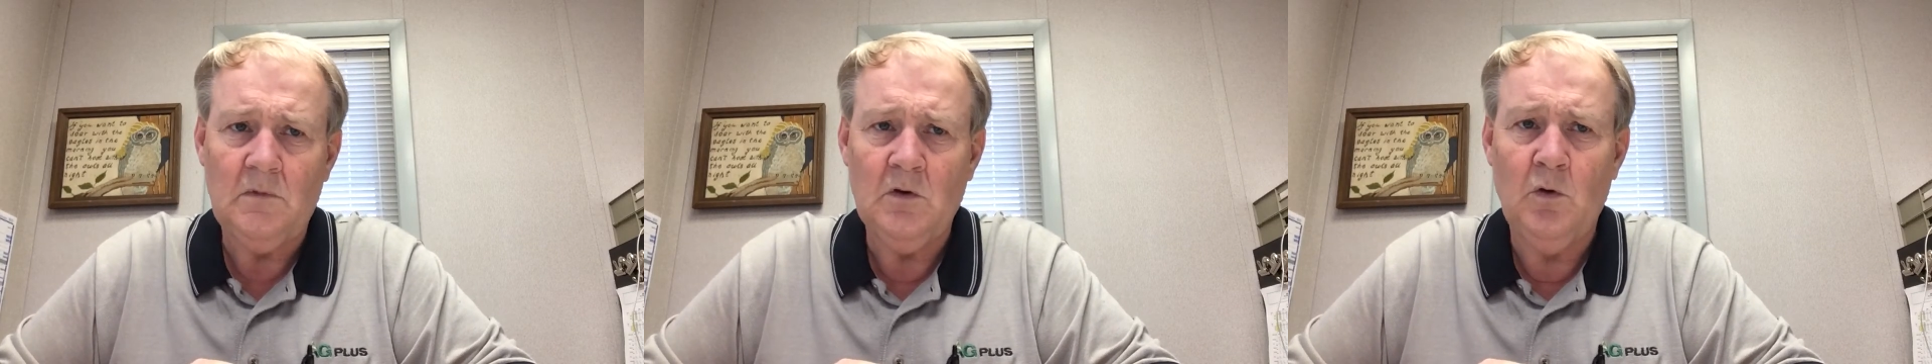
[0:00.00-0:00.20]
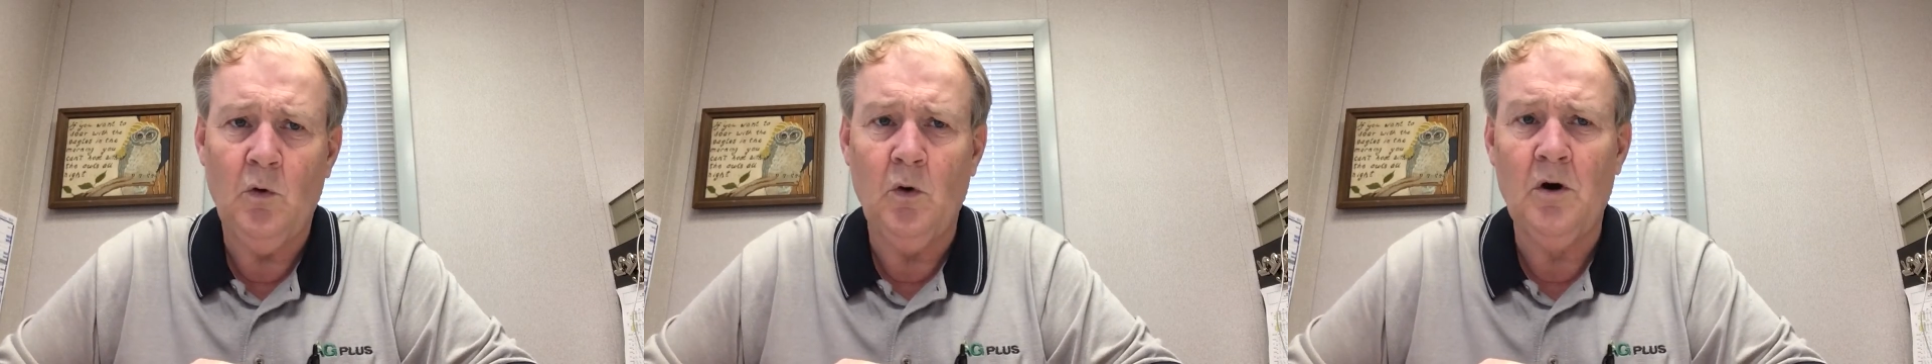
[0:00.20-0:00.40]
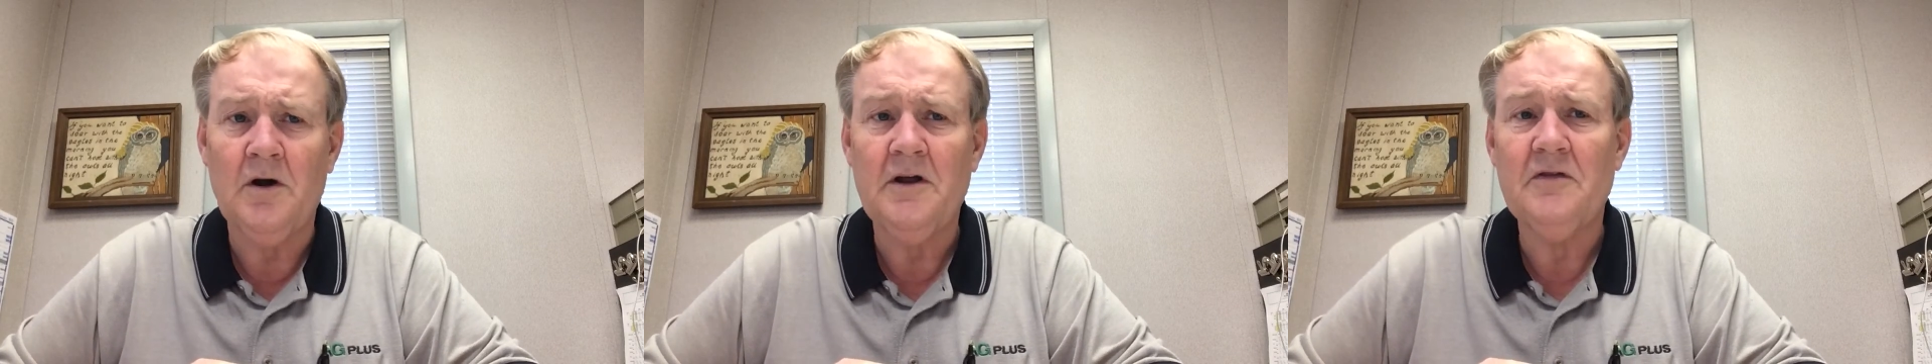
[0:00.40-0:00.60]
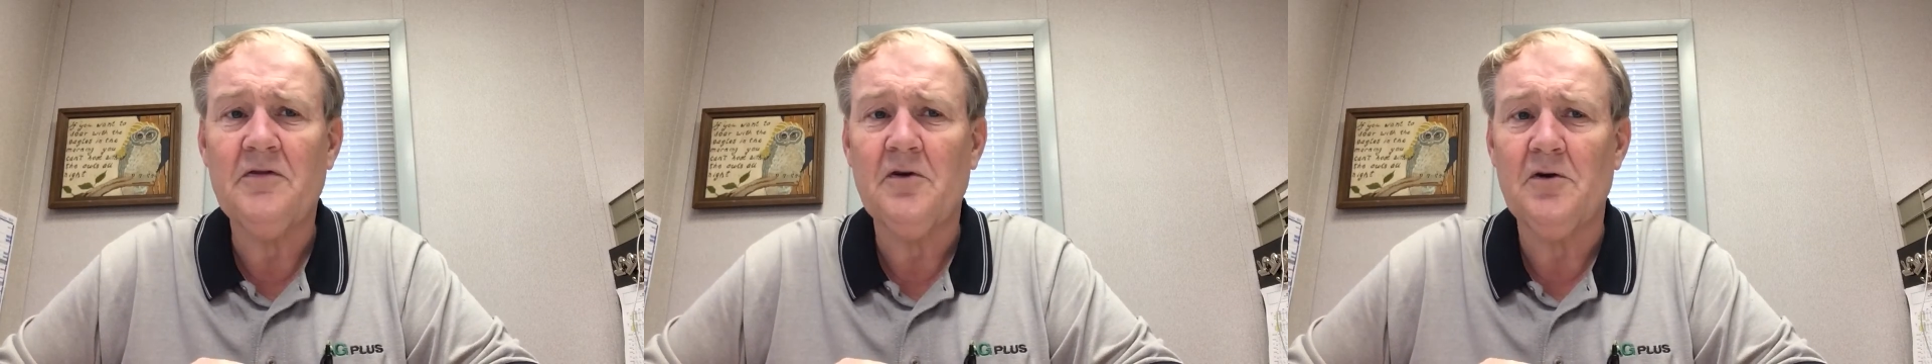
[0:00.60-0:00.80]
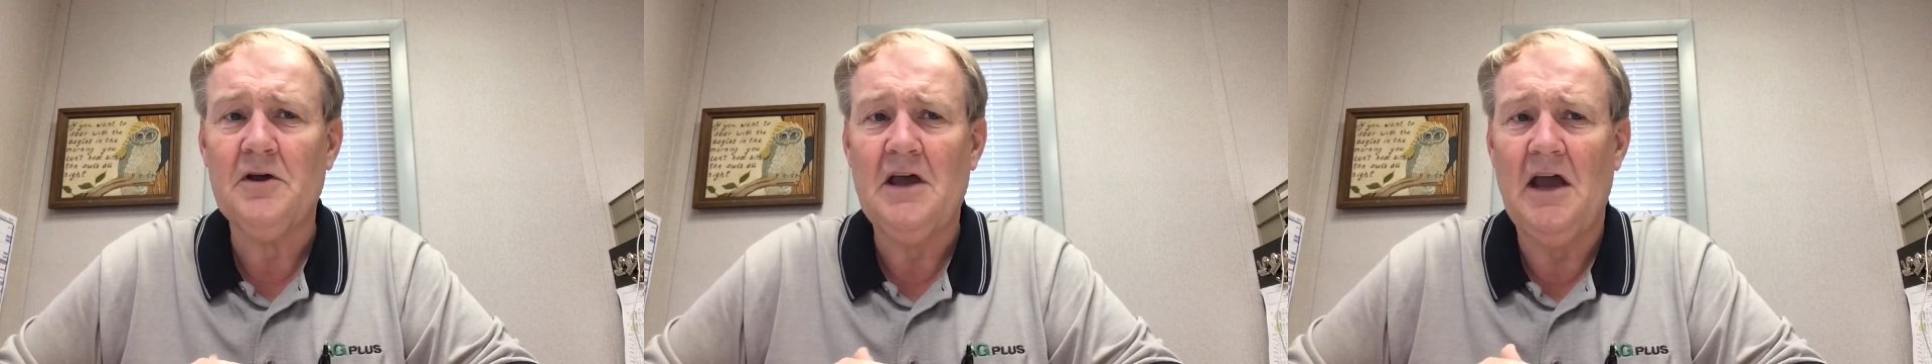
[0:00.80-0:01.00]
Corn at
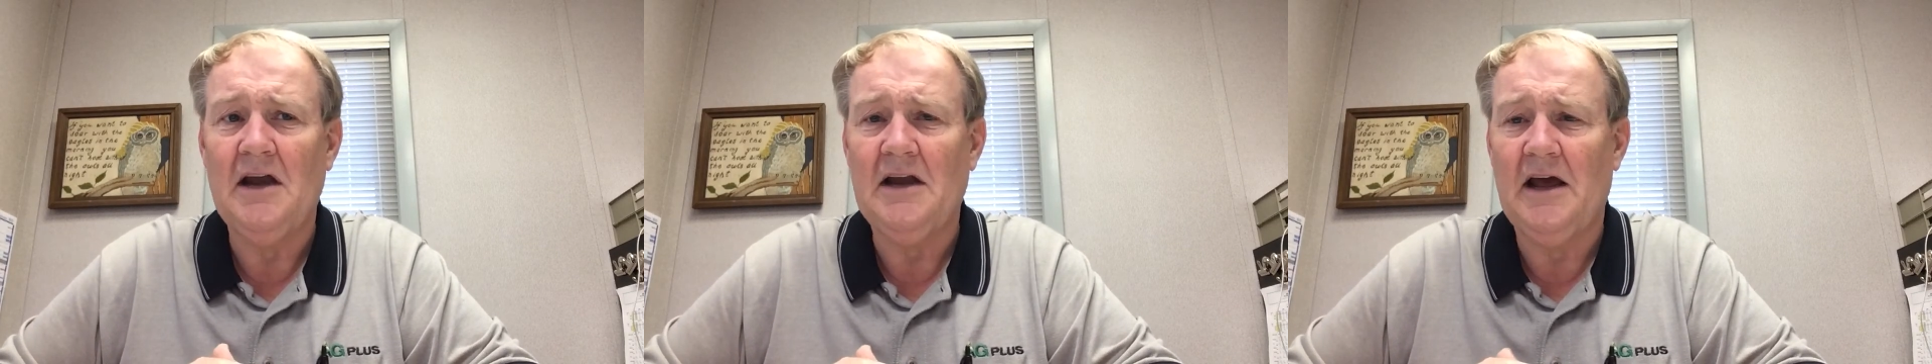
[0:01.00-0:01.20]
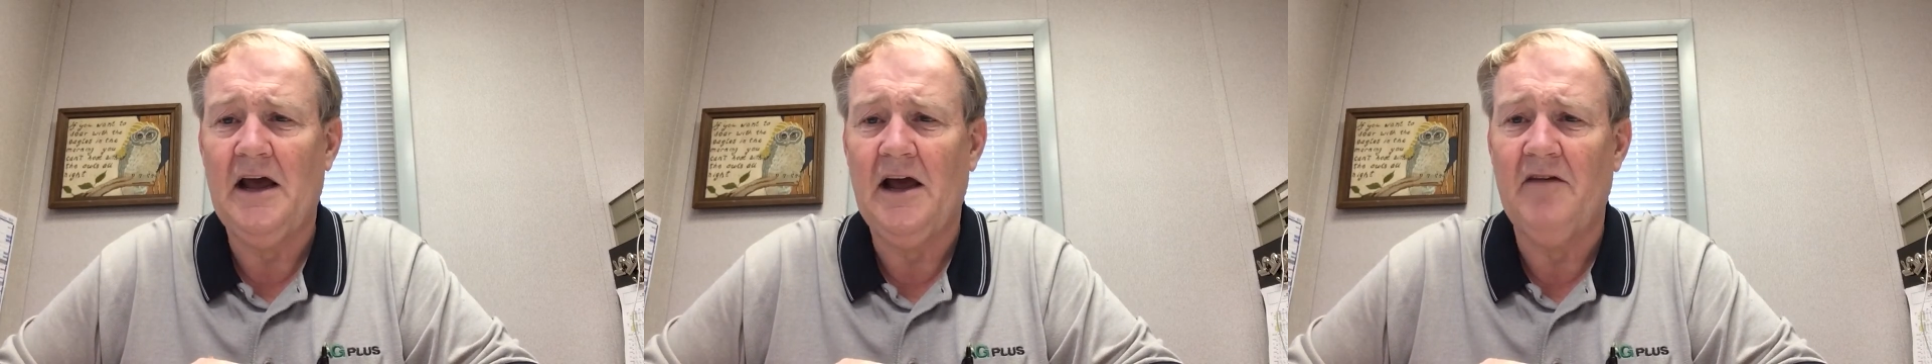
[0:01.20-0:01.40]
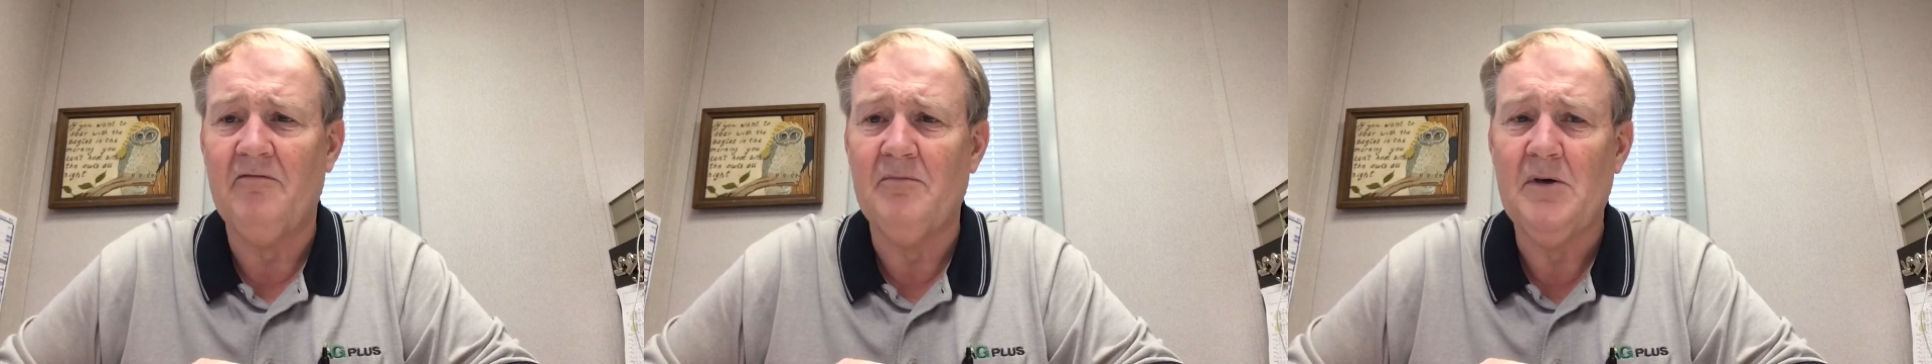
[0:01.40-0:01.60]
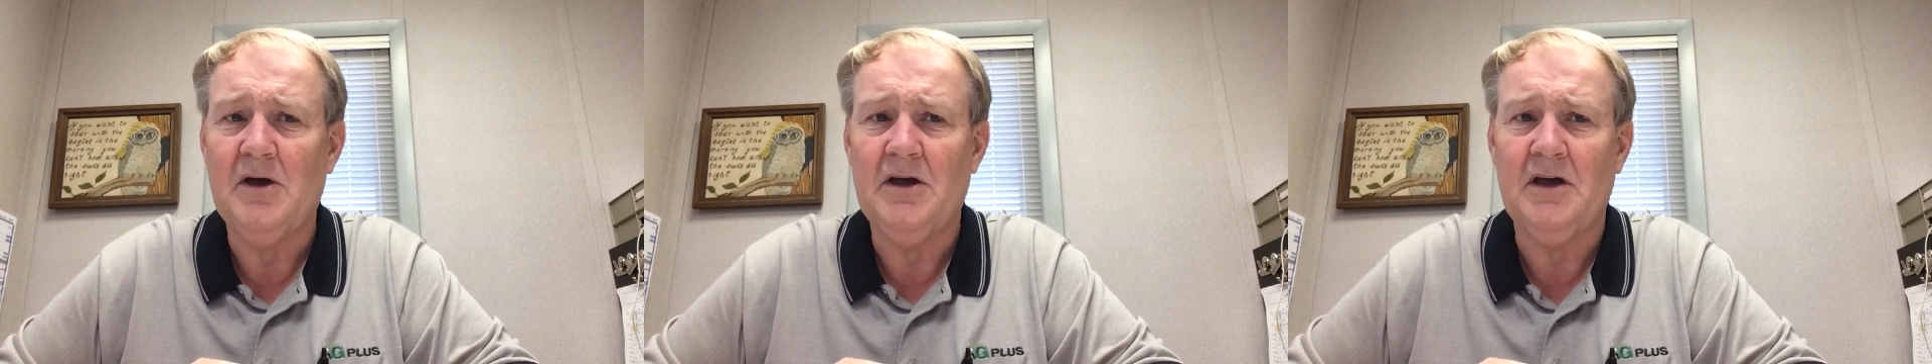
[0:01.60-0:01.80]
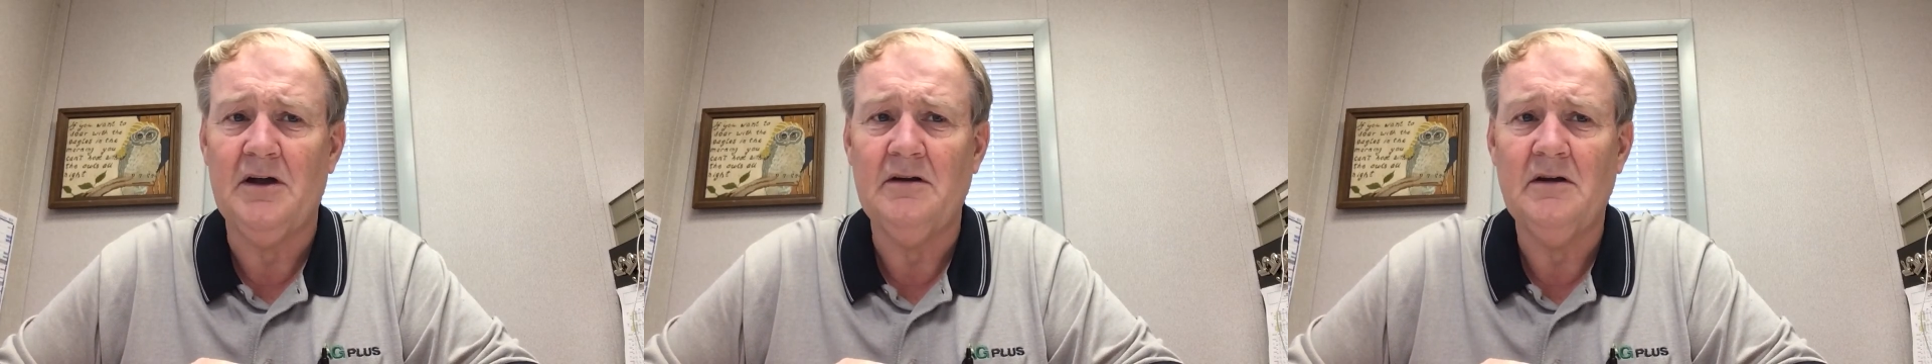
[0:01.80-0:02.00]
38.5
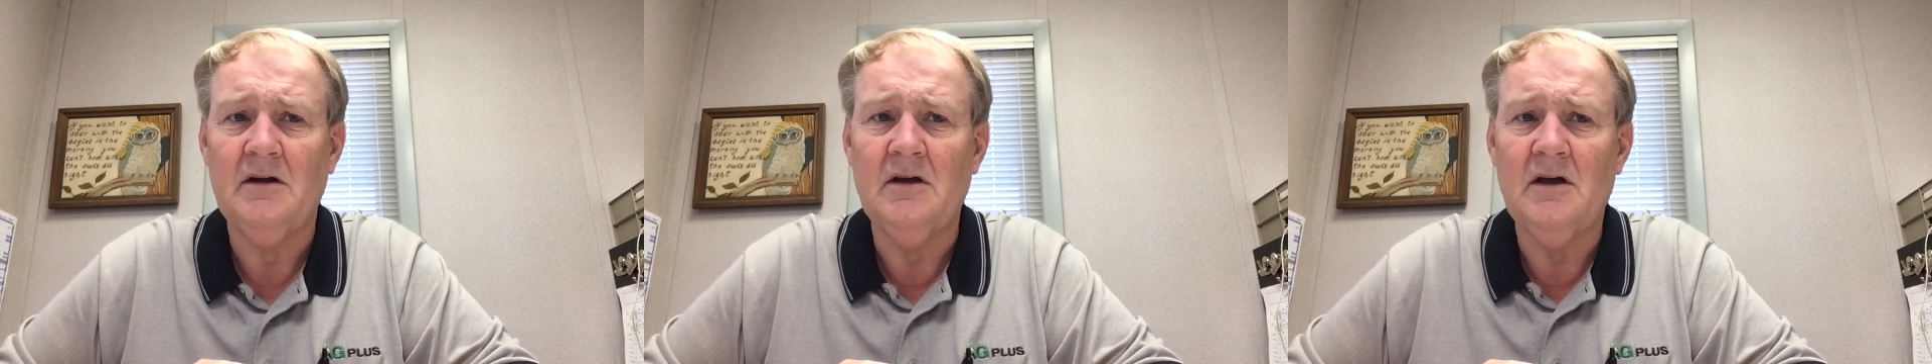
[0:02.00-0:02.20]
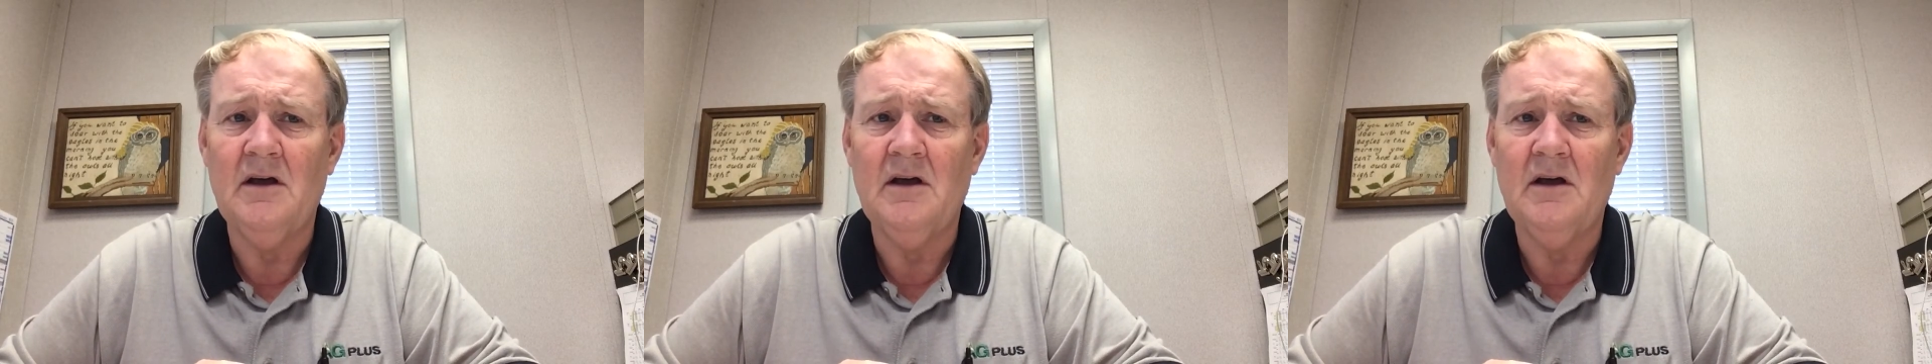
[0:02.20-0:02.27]
million.